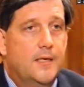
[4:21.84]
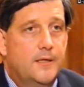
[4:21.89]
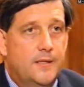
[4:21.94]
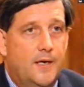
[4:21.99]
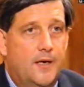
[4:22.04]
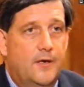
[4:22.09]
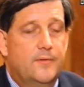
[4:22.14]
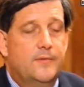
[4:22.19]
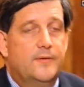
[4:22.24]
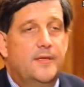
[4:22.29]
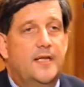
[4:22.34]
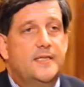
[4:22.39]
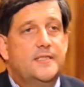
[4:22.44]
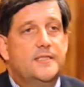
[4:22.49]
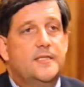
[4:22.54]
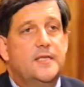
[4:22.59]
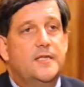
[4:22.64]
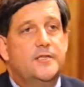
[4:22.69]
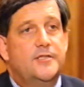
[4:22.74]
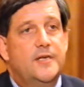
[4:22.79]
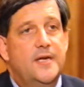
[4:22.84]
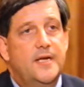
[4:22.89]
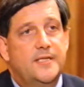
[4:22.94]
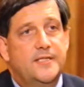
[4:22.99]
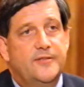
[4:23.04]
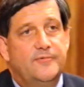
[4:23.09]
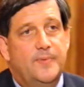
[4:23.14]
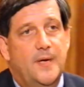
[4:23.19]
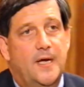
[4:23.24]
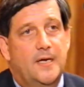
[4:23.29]
No, that's the
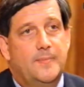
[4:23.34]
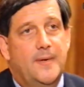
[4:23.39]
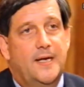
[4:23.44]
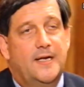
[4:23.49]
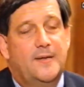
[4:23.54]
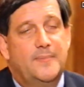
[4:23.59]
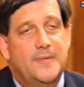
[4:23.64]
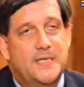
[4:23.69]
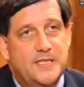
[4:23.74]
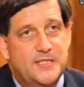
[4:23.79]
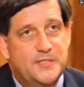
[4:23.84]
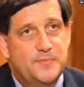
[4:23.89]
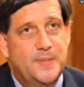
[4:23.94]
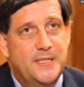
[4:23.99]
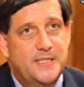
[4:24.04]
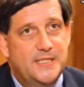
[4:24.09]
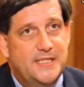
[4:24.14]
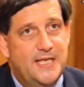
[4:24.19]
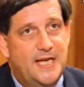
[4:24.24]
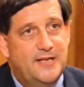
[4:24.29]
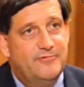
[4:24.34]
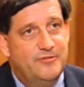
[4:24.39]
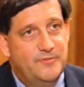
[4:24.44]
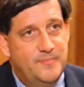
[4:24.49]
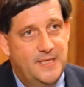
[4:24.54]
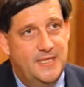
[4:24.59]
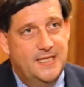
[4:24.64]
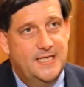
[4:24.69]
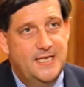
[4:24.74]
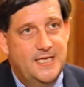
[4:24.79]
attractive part about it. I mean, it's been said for
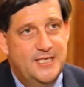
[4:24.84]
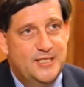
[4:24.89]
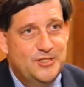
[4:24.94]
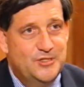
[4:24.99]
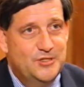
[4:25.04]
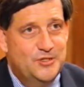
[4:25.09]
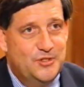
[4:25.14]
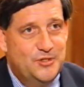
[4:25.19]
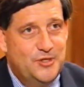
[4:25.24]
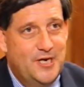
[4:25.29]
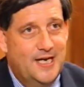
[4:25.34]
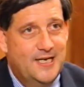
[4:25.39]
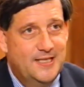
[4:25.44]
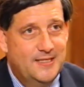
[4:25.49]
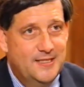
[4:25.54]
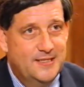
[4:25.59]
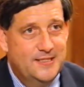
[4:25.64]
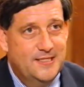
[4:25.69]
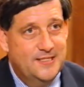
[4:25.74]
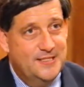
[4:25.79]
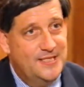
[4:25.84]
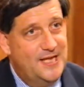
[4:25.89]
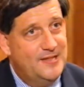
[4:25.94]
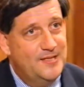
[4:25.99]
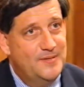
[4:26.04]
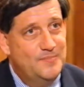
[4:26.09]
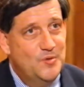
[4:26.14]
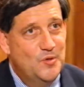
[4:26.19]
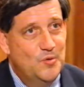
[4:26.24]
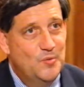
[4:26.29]
many years in Australia that there's
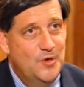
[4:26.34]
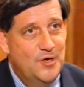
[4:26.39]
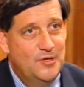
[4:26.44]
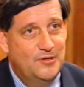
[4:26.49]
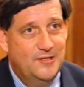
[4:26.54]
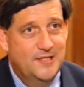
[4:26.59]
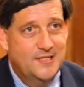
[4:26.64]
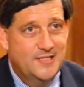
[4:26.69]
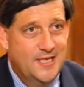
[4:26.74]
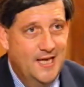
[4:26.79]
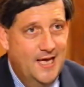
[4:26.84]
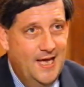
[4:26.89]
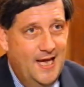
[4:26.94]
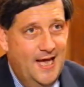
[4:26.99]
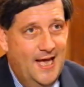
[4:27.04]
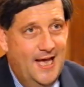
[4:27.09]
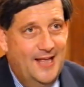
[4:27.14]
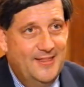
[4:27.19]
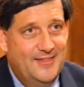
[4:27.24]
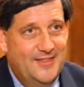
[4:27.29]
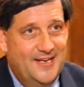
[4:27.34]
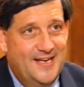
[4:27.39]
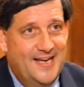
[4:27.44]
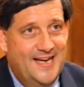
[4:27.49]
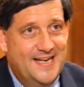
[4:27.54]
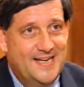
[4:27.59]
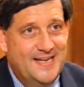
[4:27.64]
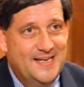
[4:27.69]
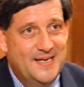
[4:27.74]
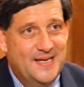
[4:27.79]
nothing more worthless than
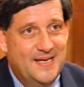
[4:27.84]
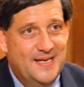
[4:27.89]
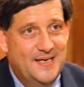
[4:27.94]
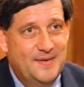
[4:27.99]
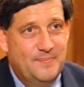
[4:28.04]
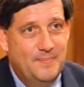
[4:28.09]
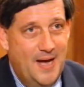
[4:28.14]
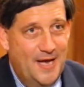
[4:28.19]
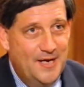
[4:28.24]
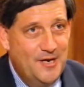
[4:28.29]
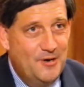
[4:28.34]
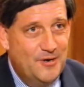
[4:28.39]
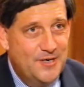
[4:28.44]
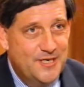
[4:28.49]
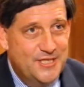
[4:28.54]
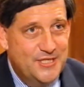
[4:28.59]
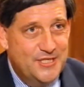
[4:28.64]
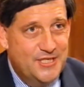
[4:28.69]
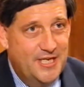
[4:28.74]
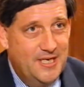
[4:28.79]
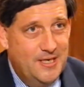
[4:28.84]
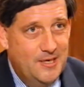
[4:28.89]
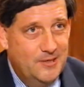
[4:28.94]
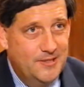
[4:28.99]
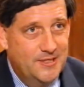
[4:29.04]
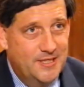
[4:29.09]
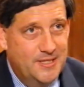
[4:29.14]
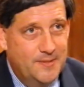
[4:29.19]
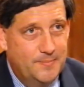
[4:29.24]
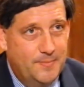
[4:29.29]
a minority
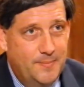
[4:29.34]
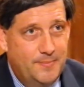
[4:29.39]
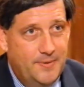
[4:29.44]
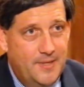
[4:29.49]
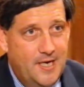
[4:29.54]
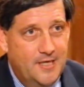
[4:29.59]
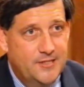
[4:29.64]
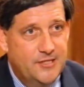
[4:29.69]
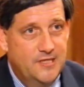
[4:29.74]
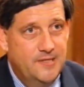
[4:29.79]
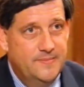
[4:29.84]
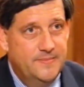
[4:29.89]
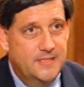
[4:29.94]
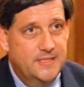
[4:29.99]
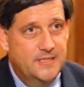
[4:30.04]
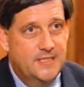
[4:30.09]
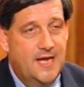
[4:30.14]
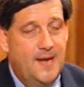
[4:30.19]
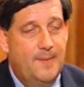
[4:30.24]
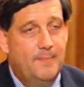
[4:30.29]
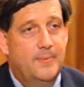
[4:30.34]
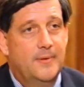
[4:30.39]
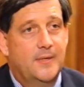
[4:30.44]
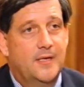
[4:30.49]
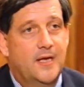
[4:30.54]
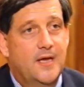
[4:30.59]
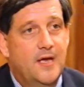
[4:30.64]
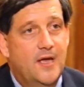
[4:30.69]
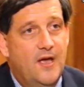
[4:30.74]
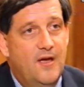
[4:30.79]
shareholding in a proprietary limited
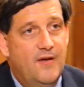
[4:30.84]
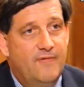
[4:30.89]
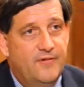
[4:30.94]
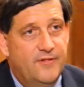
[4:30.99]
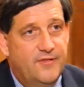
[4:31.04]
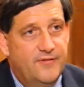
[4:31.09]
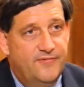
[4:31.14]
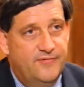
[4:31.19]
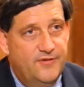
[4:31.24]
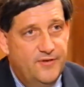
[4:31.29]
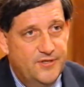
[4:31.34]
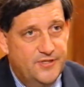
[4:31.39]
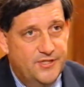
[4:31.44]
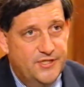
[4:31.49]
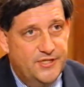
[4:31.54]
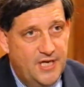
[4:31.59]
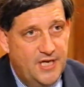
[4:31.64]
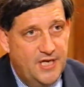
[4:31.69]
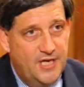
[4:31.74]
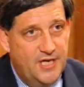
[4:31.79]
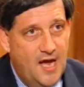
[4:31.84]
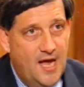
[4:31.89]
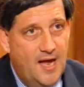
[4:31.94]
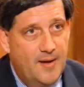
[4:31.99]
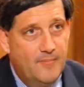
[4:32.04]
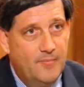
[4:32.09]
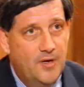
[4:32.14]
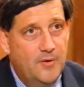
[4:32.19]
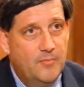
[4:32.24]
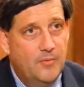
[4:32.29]
company. For the first
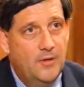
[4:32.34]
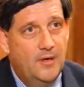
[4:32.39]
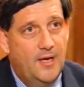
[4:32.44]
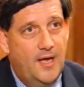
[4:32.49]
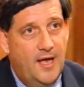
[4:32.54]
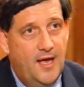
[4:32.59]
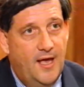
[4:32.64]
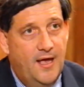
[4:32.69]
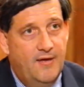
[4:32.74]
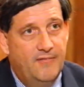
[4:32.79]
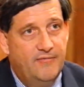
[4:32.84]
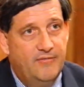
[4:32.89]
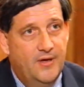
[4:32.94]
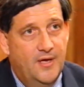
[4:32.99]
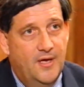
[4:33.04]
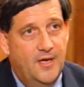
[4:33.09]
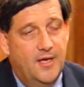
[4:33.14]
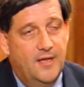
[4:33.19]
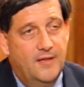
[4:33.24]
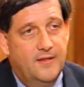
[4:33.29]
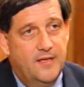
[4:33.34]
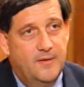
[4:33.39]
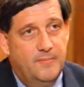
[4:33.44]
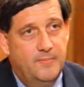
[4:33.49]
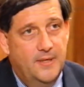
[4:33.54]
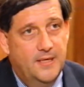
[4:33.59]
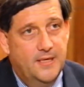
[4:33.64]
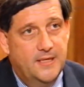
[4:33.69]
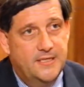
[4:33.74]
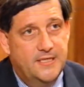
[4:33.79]
time, we will have the
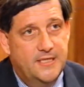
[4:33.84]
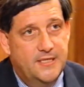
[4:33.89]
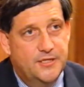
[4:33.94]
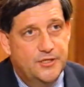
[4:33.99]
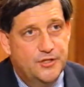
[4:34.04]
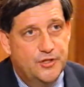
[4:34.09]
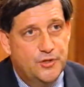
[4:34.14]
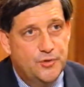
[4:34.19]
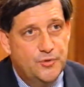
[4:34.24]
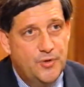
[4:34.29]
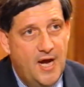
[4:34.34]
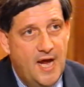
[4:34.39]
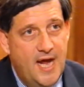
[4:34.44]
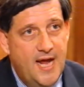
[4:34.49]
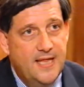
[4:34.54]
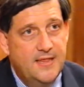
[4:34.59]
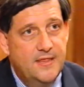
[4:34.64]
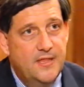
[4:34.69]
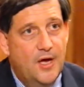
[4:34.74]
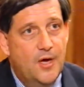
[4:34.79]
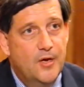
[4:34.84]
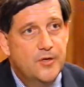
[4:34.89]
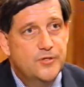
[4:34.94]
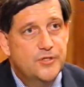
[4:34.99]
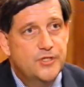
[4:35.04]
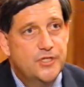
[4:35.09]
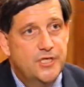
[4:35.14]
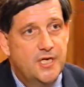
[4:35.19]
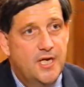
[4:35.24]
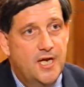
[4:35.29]
ability to trade those
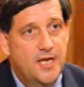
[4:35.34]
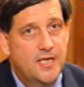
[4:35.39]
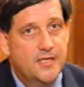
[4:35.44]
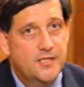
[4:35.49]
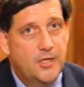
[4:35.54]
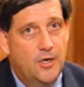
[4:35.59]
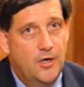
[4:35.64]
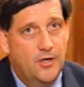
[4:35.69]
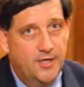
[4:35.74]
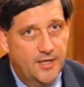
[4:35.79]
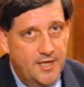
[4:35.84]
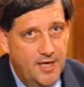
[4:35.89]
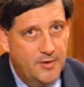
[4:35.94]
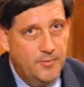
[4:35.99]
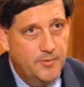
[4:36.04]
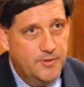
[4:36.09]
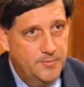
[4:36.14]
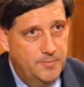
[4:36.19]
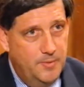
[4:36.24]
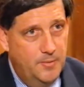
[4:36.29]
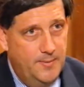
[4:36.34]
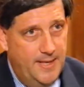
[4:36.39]
shares on an equitable